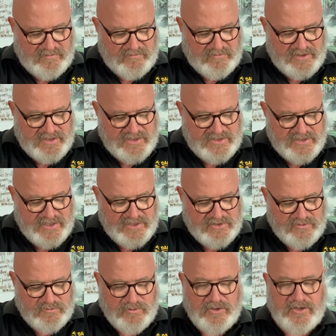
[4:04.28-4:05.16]
when he
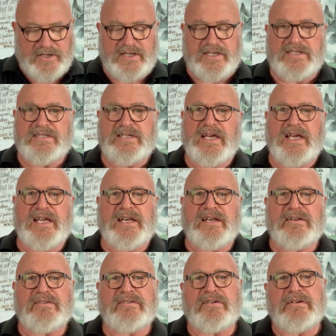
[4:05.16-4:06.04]
says the word
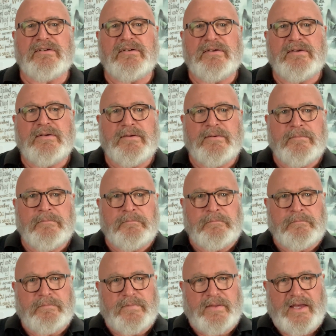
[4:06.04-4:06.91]
intend,
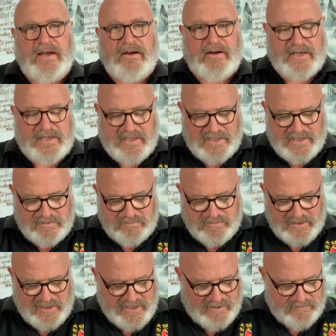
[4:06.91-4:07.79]
now I can't
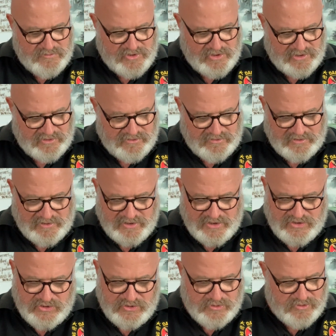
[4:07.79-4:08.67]
be
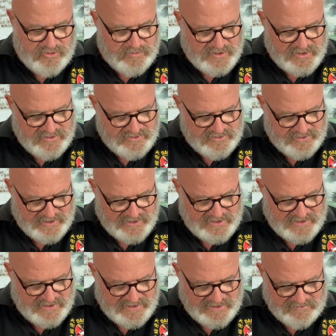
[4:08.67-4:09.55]
absolutely sure because I
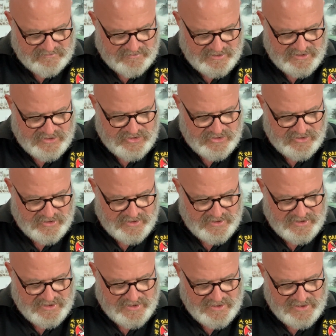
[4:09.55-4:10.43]
can't read
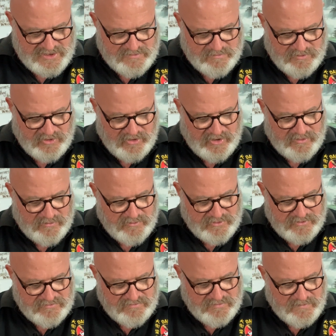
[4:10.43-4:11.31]
Chinese, but I
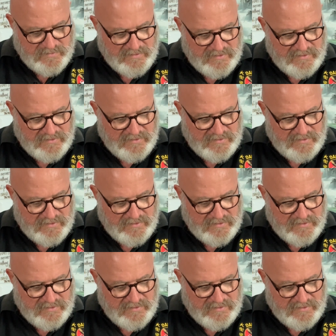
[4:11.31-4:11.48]
would